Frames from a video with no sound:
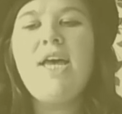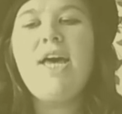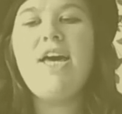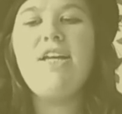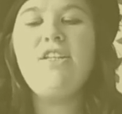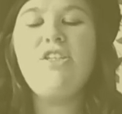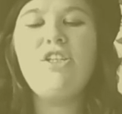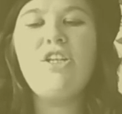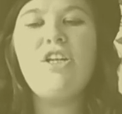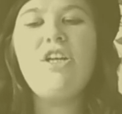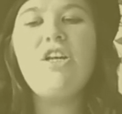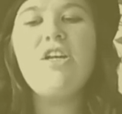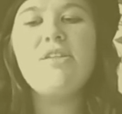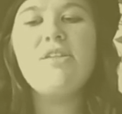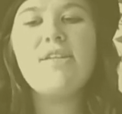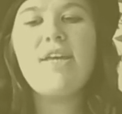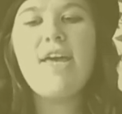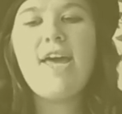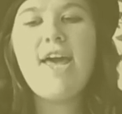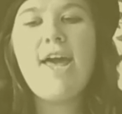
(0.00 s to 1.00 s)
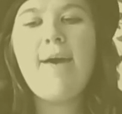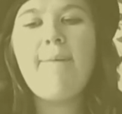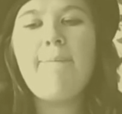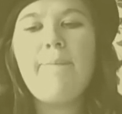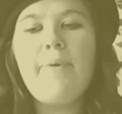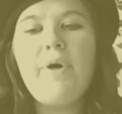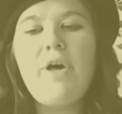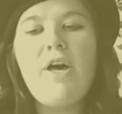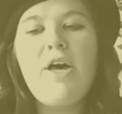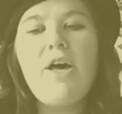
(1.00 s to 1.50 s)
I just can't
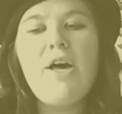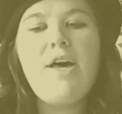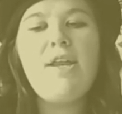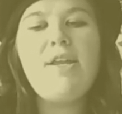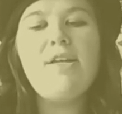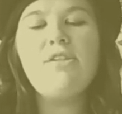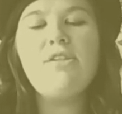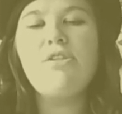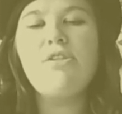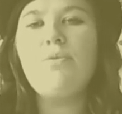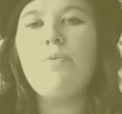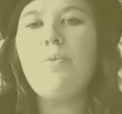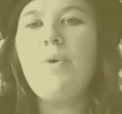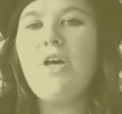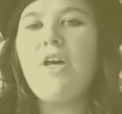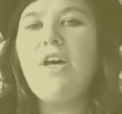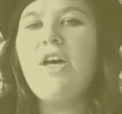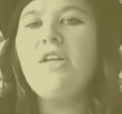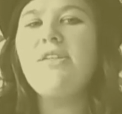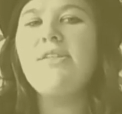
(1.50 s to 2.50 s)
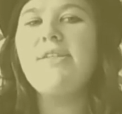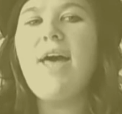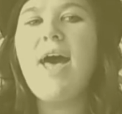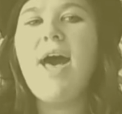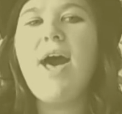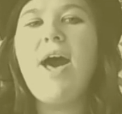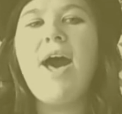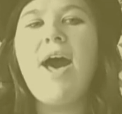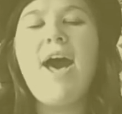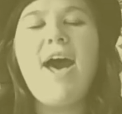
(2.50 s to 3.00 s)
put into words how